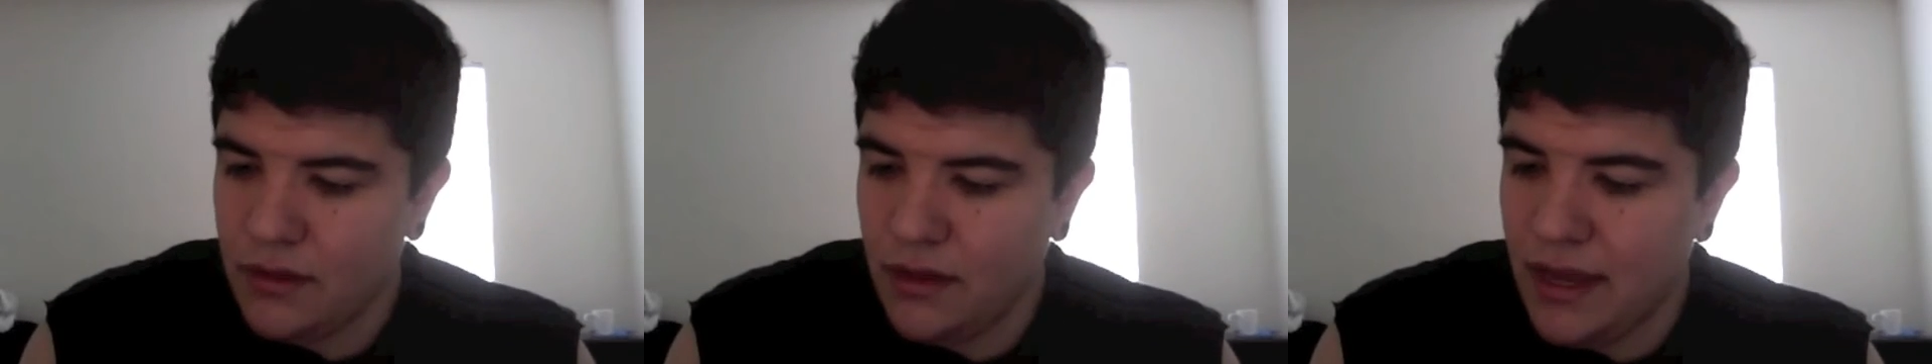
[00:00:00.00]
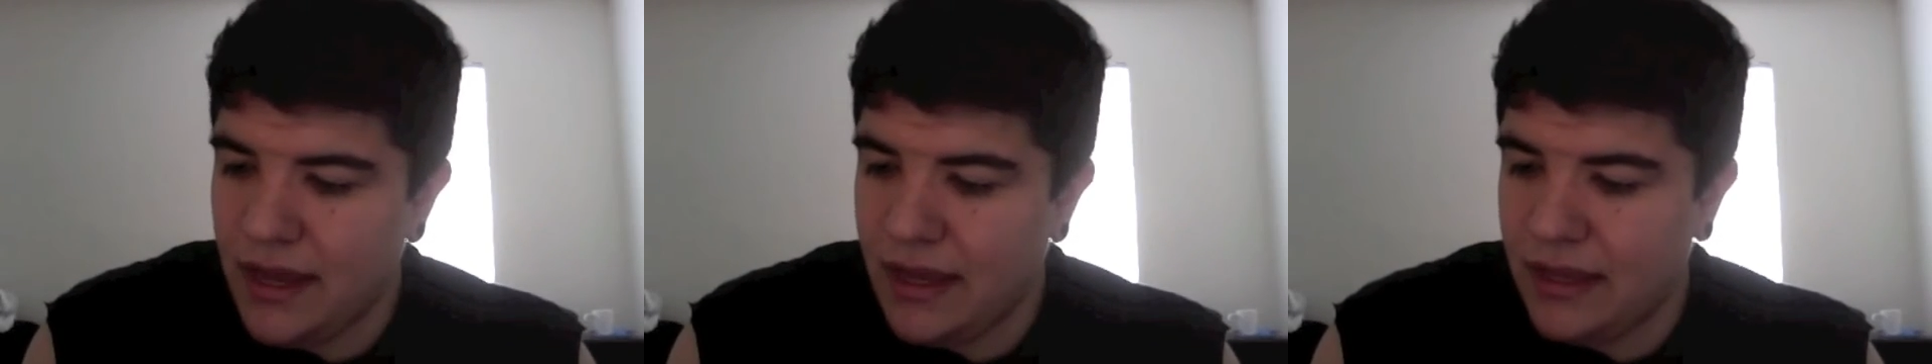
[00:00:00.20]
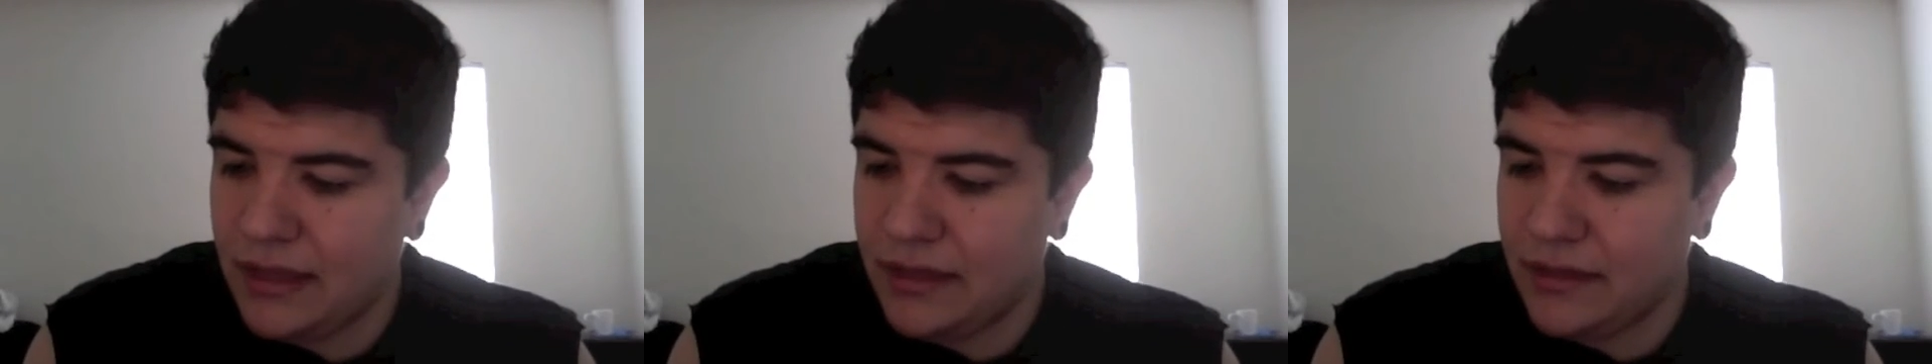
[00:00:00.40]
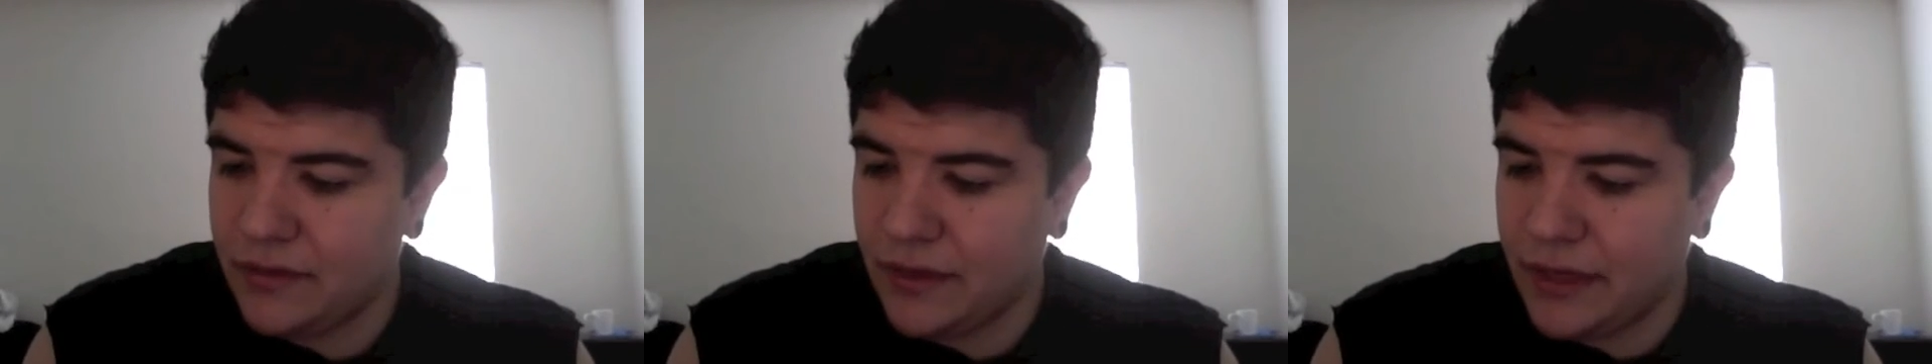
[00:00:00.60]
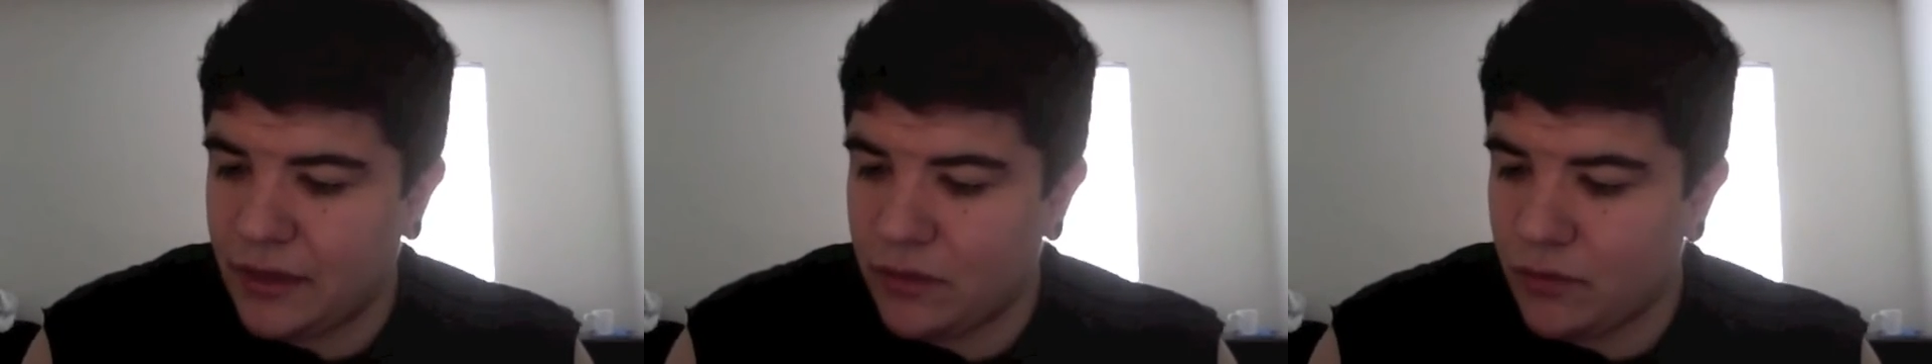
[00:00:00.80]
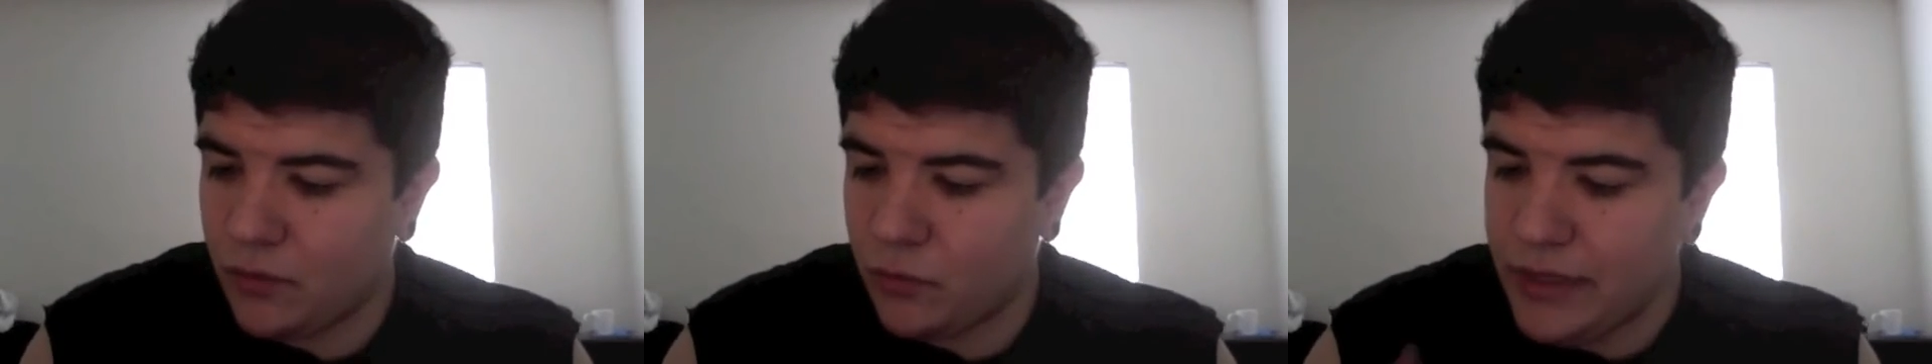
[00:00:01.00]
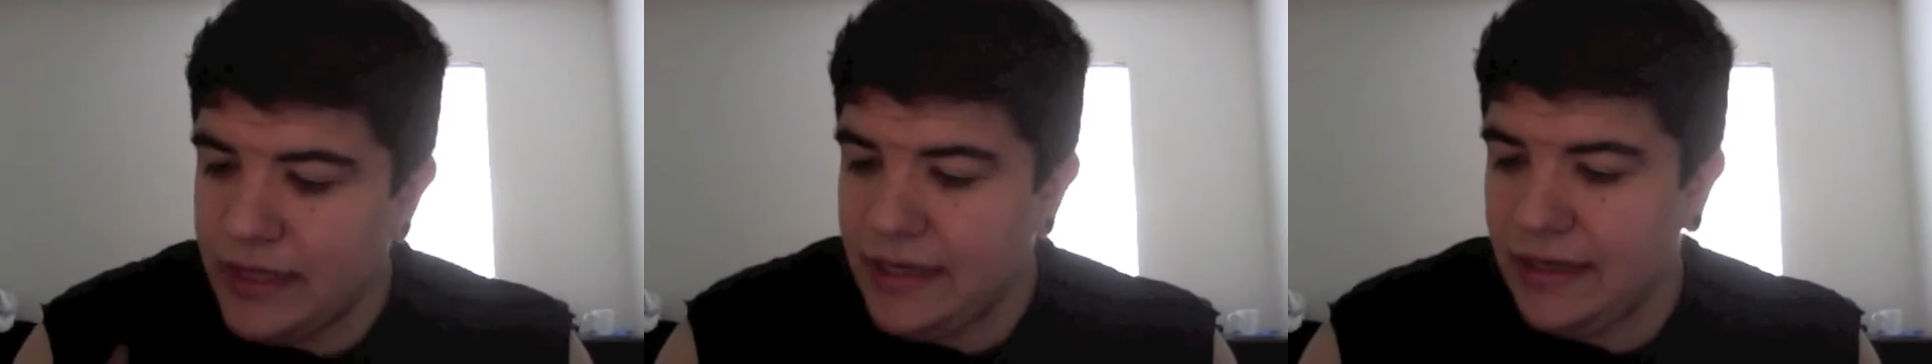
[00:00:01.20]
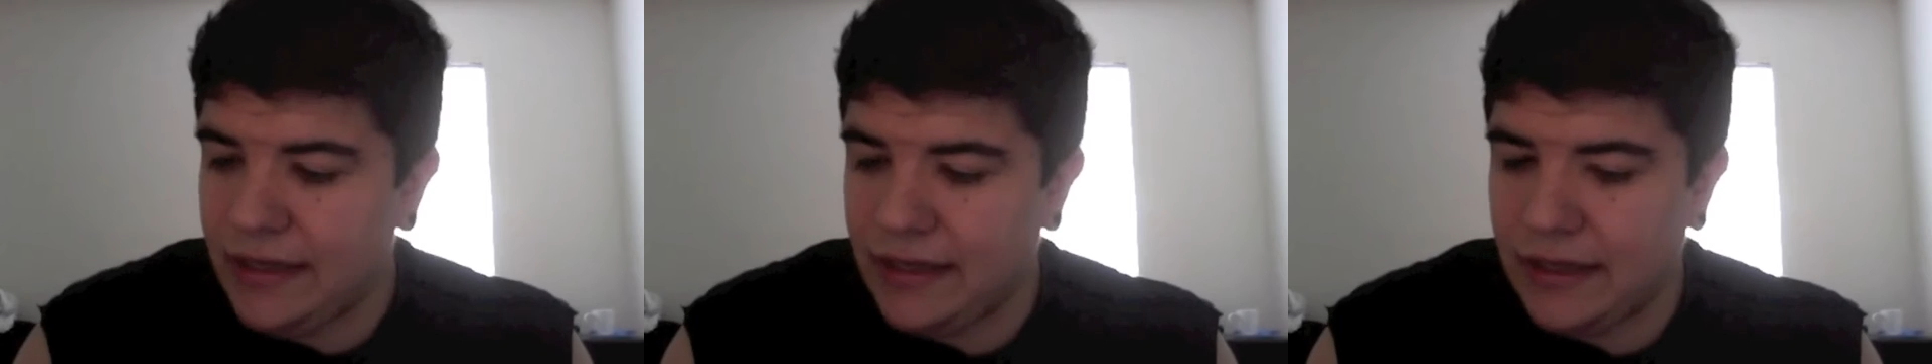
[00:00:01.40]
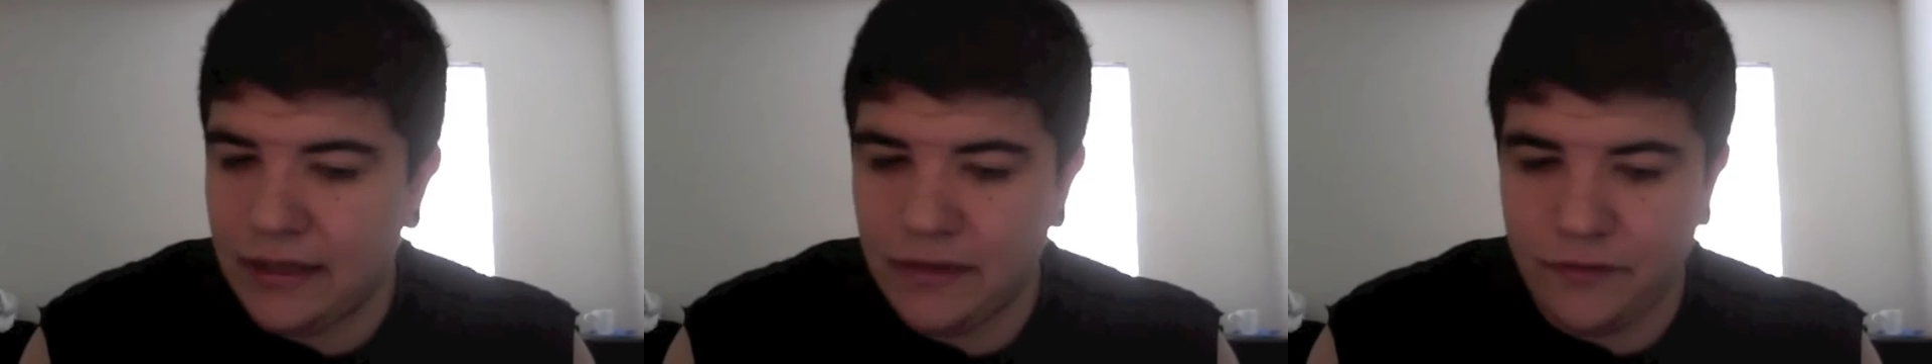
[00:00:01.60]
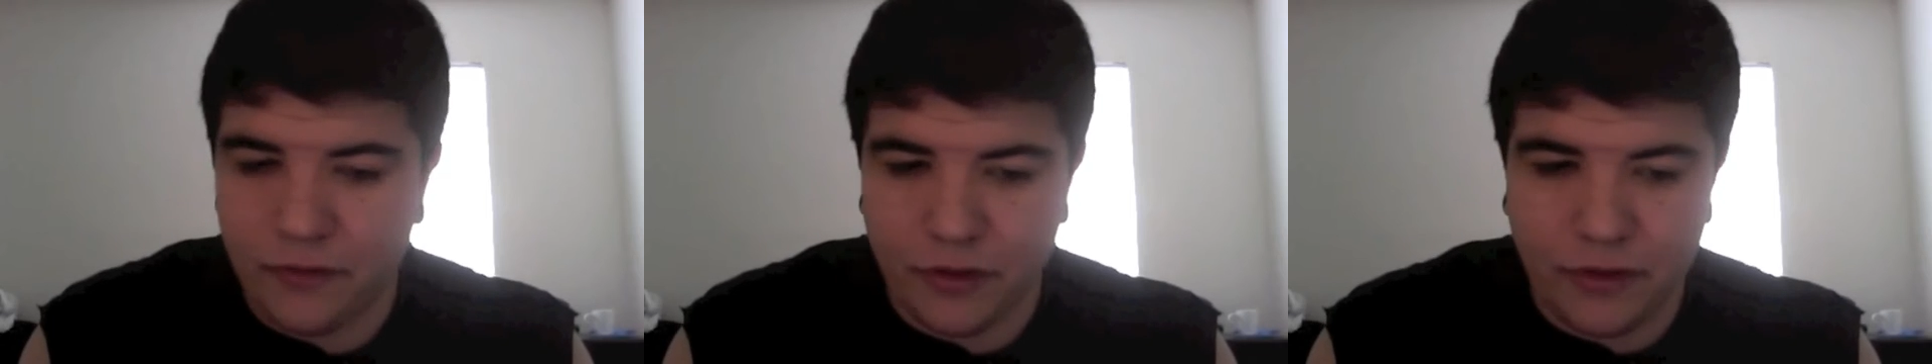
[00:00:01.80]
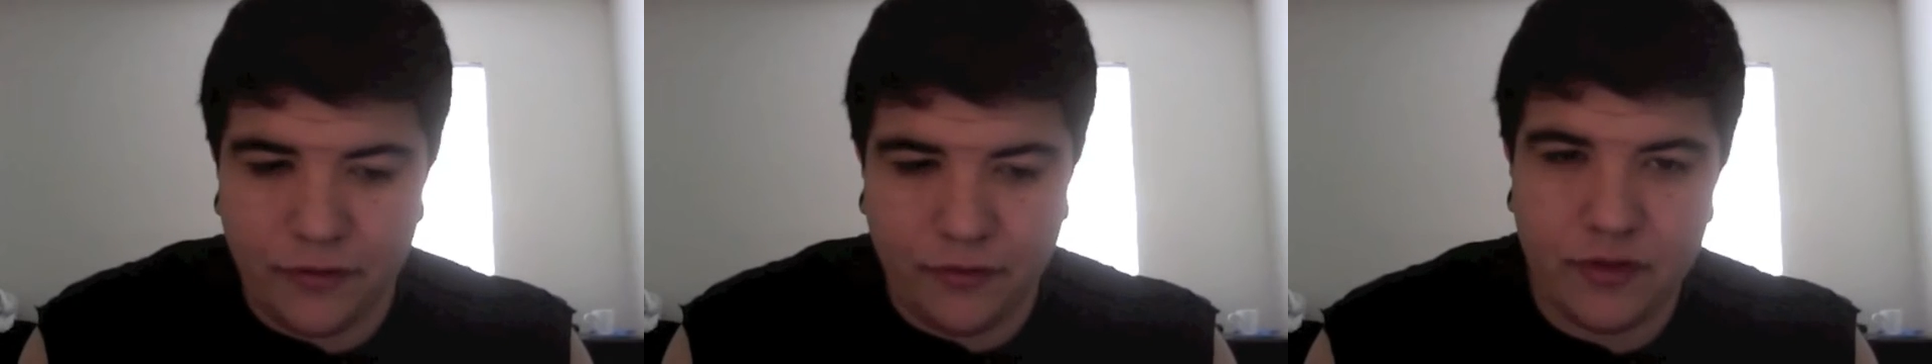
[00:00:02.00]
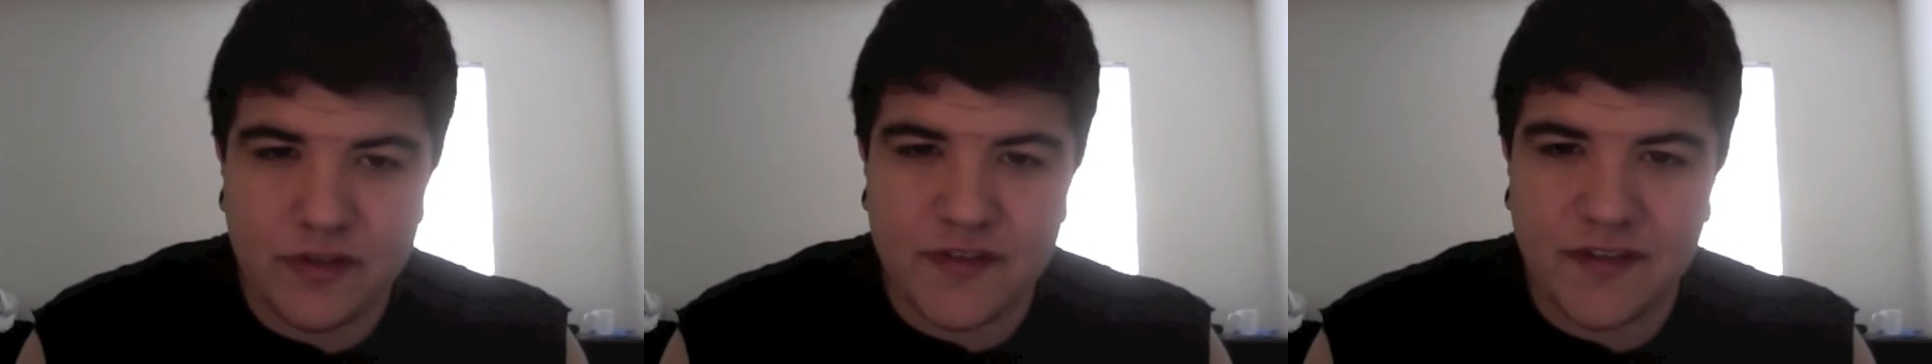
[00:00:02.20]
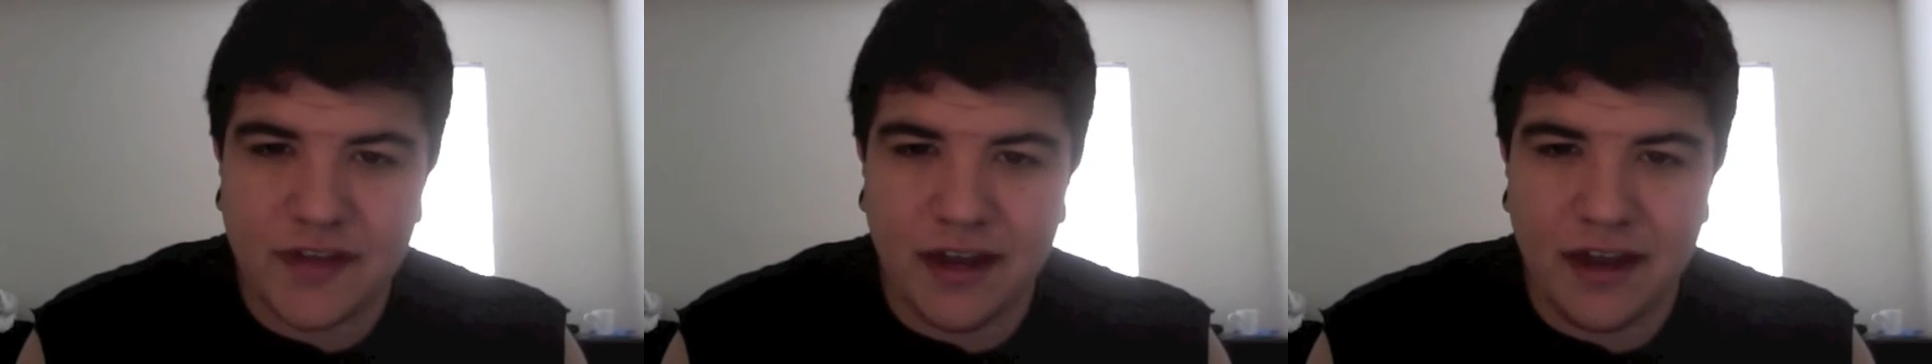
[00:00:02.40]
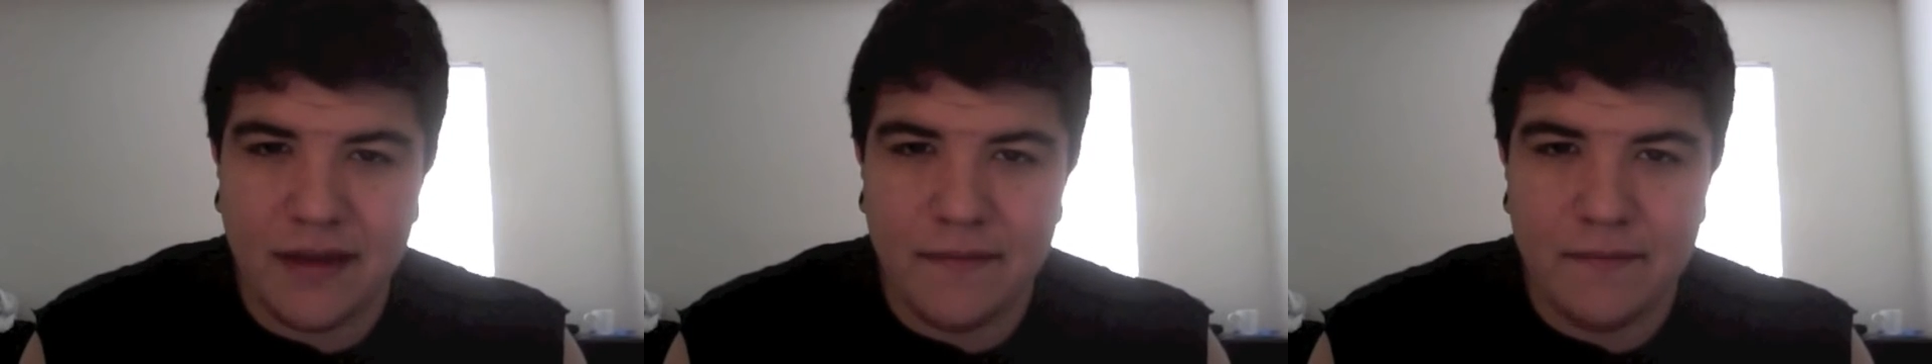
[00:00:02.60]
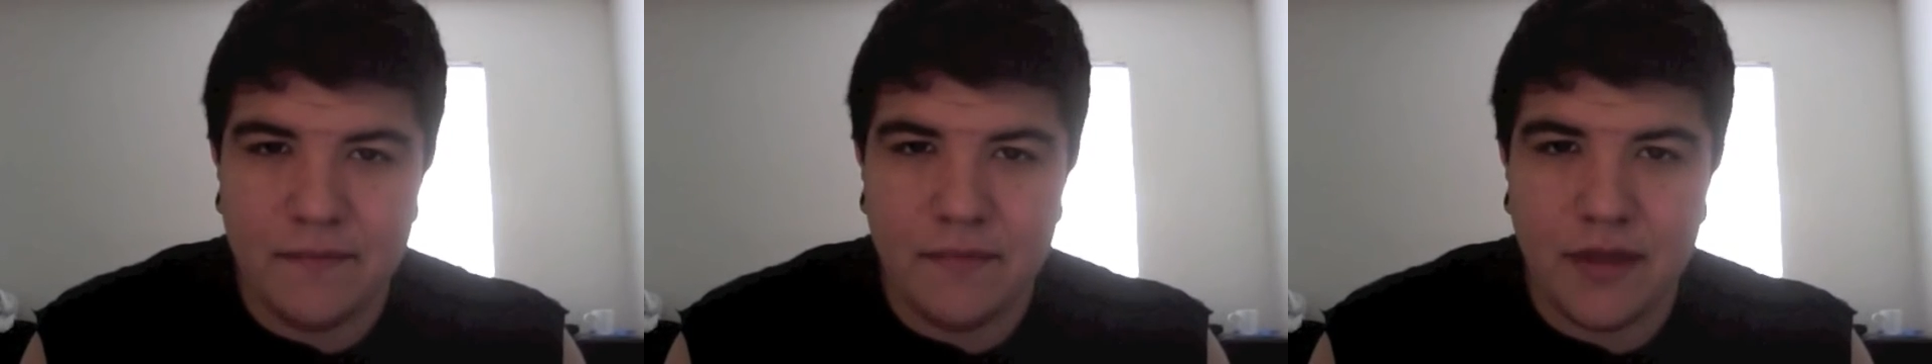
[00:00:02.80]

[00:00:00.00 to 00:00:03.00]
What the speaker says: And like reading it for the first time,